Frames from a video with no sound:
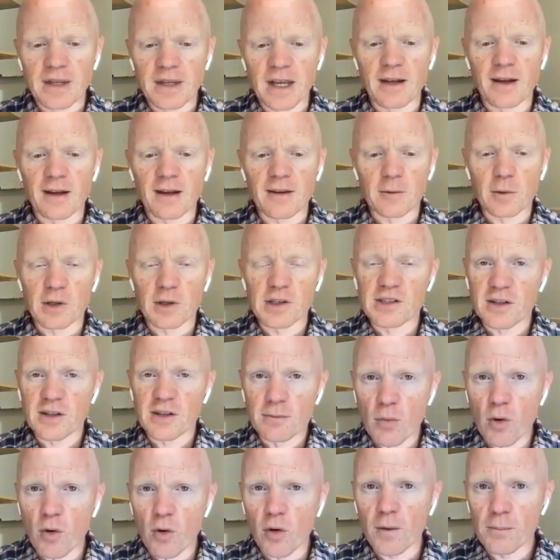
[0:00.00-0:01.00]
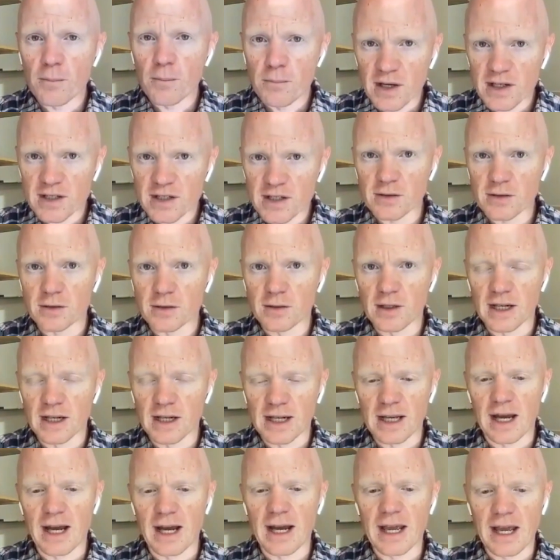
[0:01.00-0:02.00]
In other words, the more muscle a
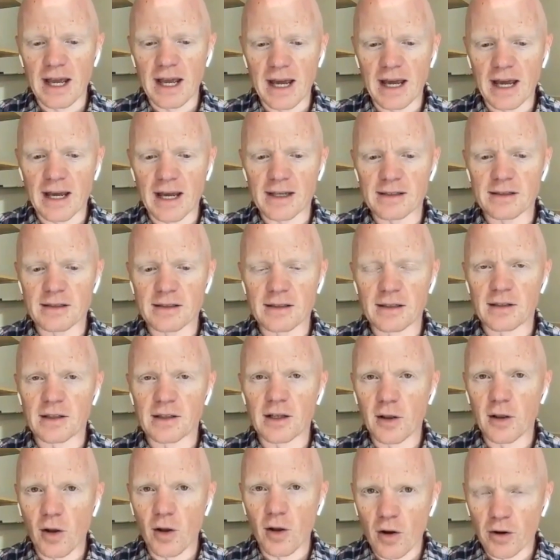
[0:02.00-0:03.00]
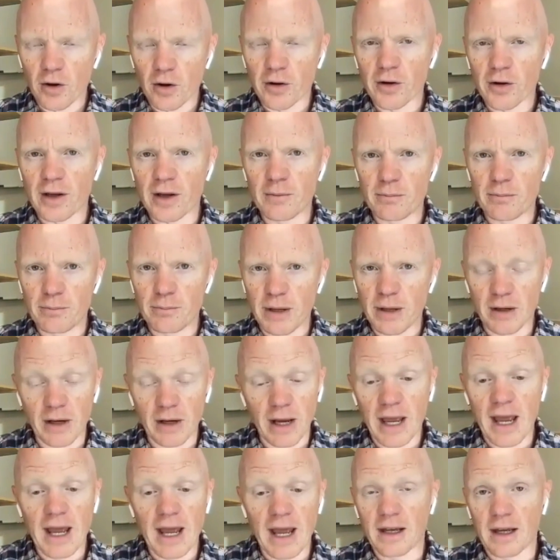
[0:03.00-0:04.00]
guy has, the longer and better,
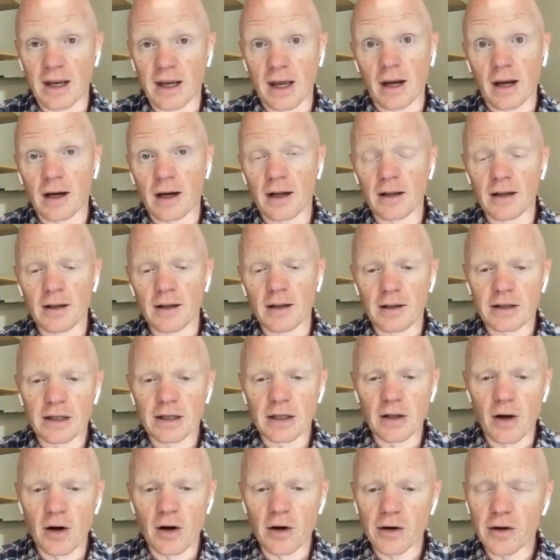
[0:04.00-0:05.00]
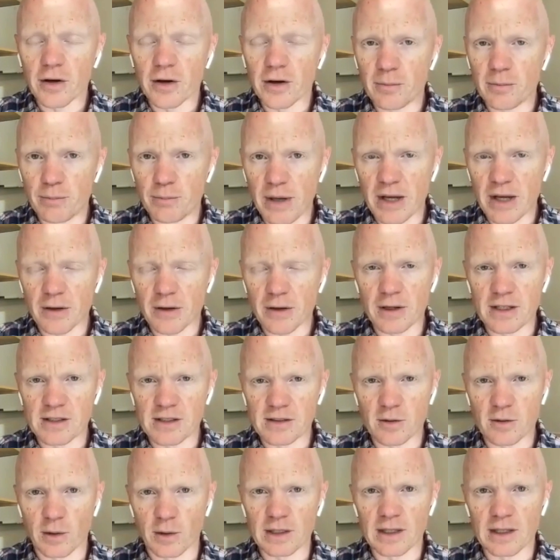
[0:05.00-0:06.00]
and a gal, the longer and better
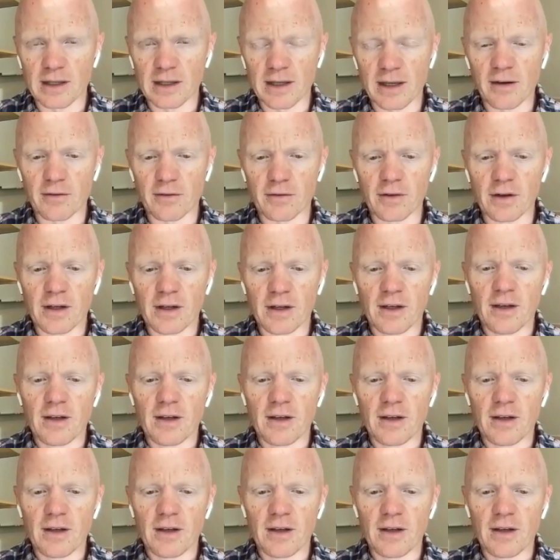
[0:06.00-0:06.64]
he's going to live.